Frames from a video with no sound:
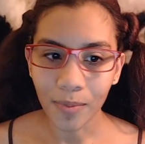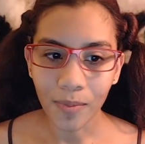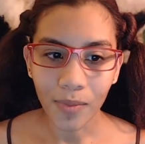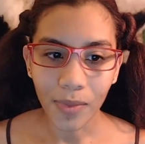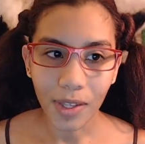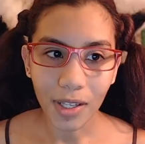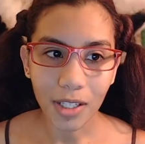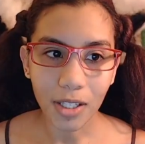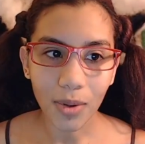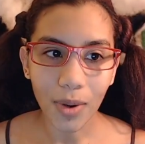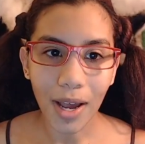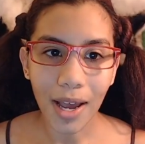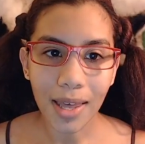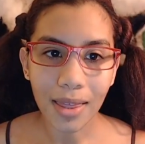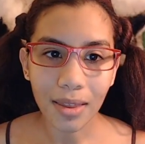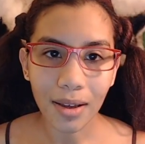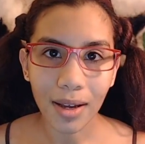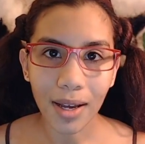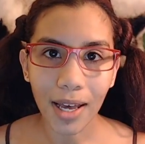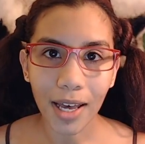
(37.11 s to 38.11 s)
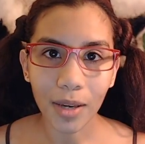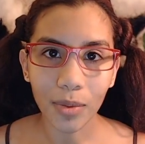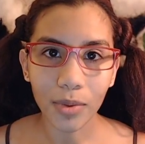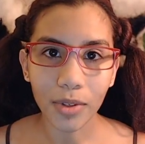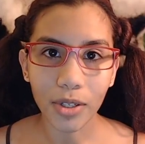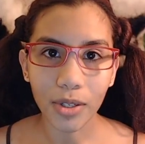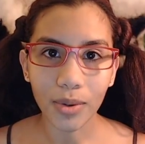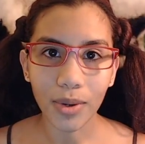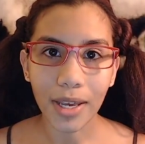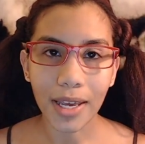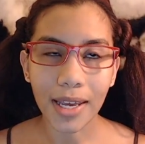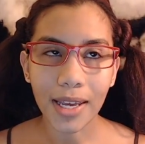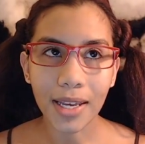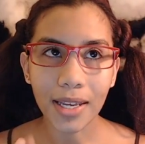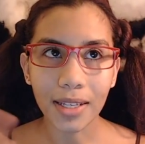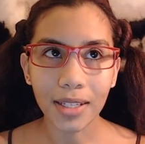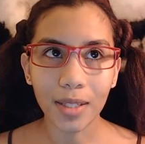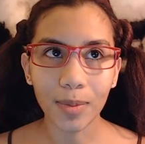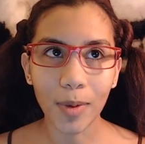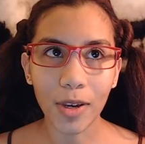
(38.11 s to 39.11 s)
So I thought I would do a
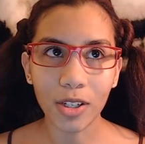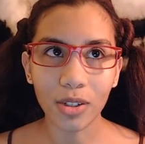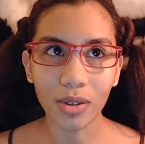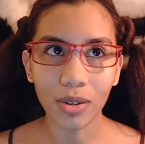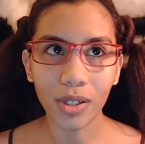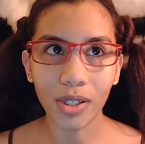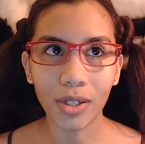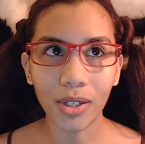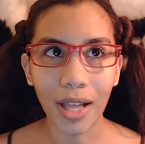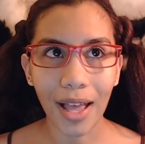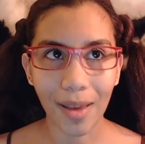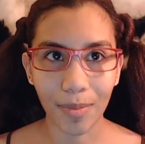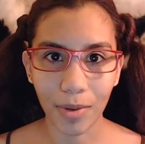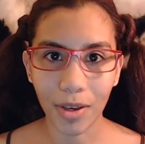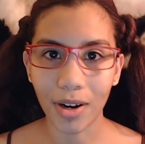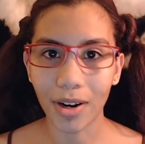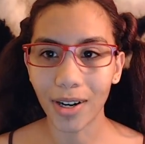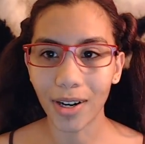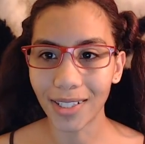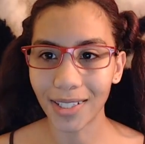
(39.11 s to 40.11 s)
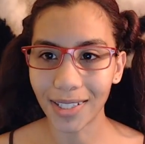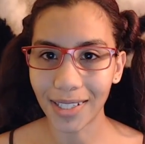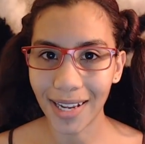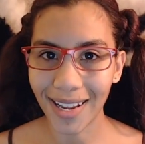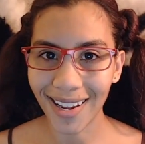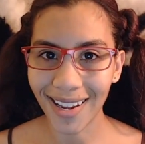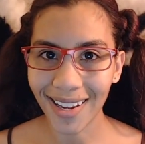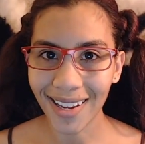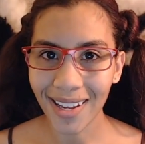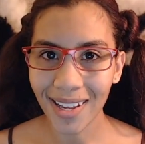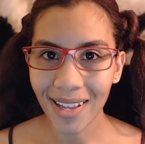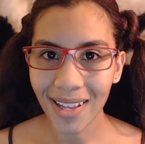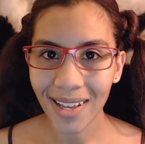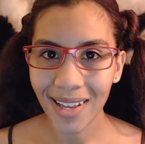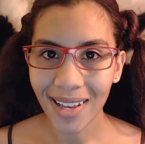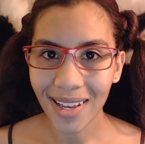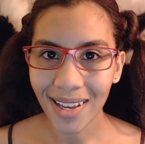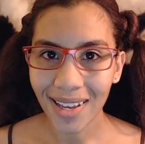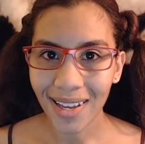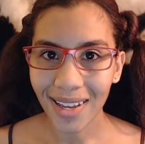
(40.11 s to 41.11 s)
special little Happy Hearts Day
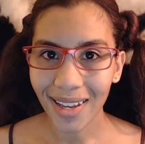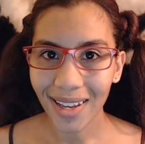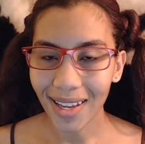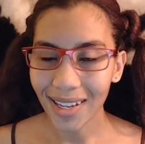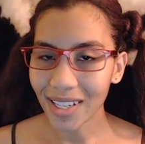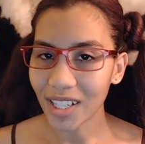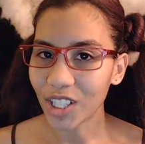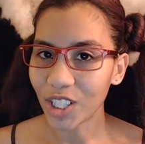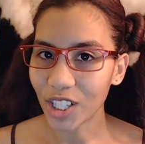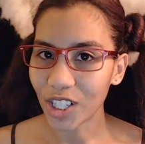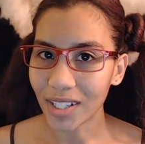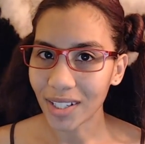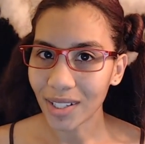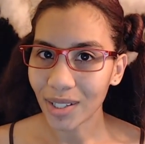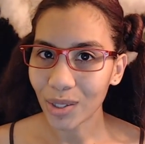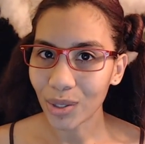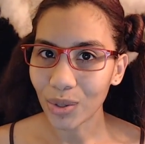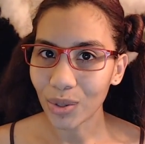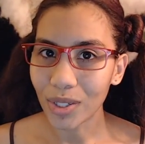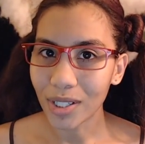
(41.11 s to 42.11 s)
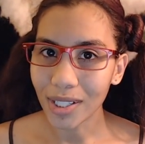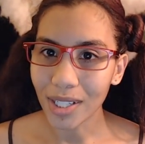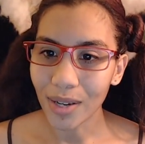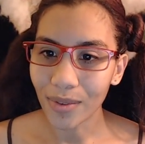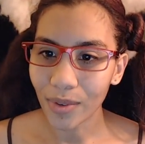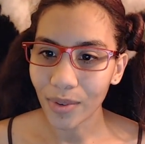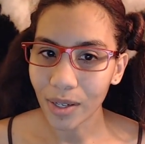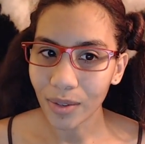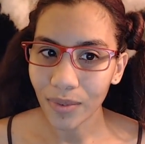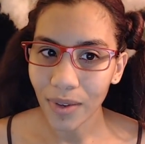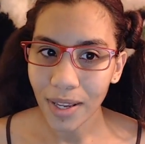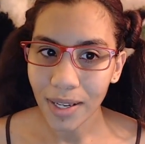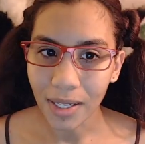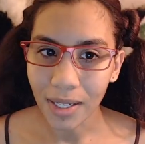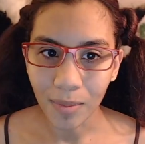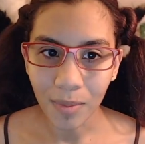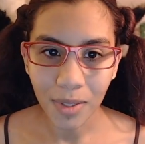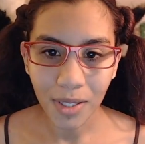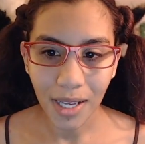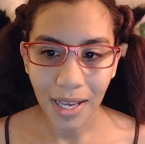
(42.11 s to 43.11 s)
addition to Discovering Fandoms,
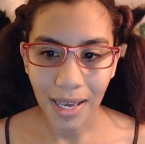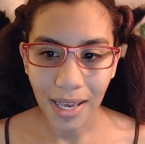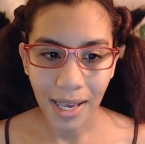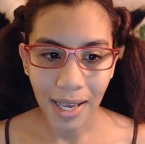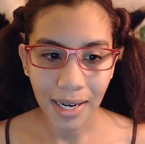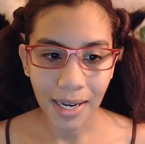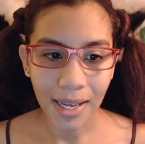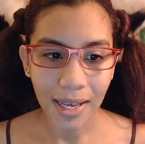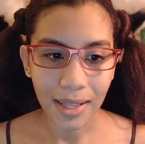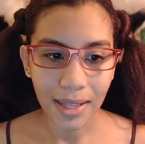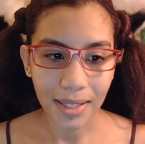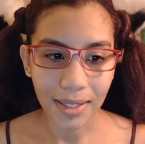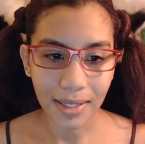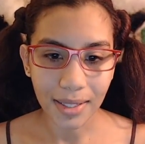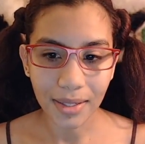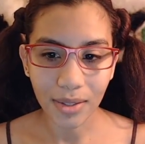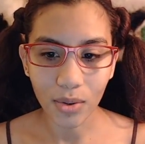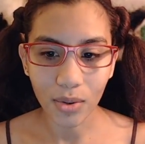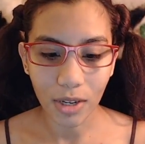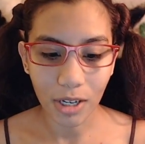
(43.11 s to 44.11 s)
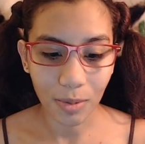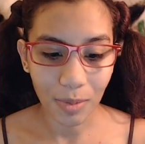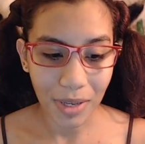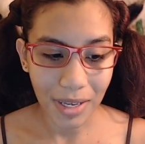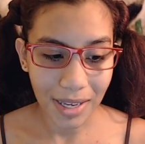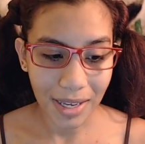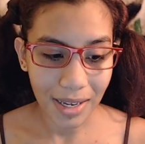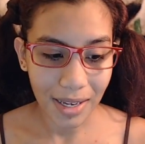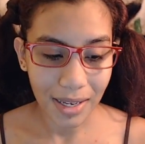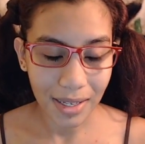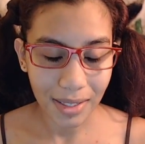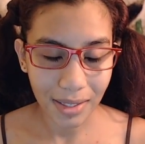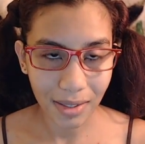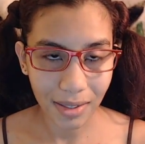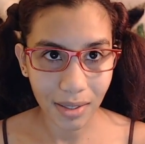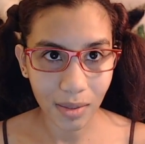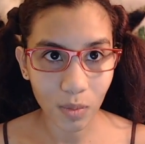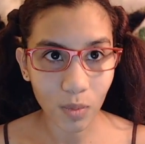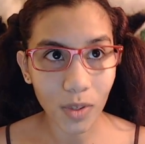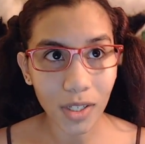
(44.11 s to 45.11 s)
and this is going to be
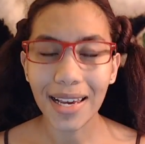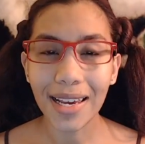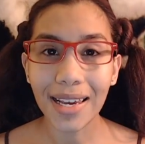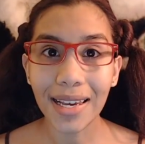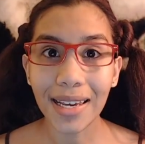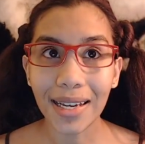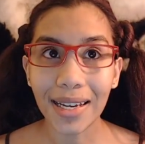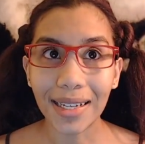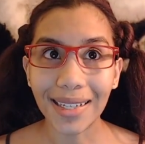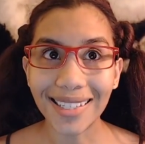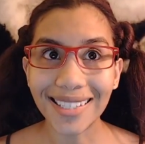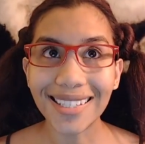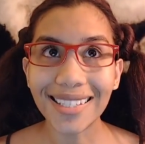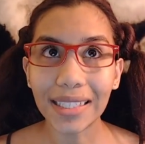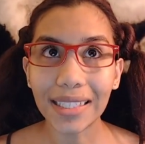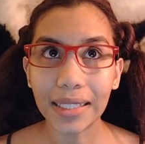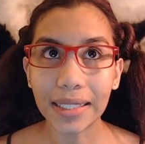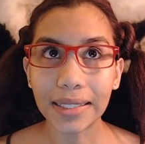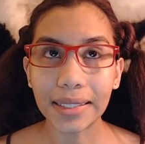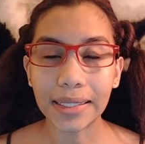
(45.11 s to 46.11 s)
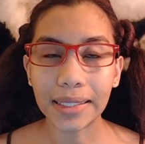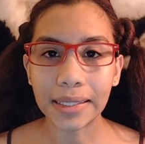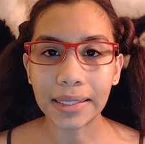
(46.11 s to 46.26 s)
somewhat unsolicited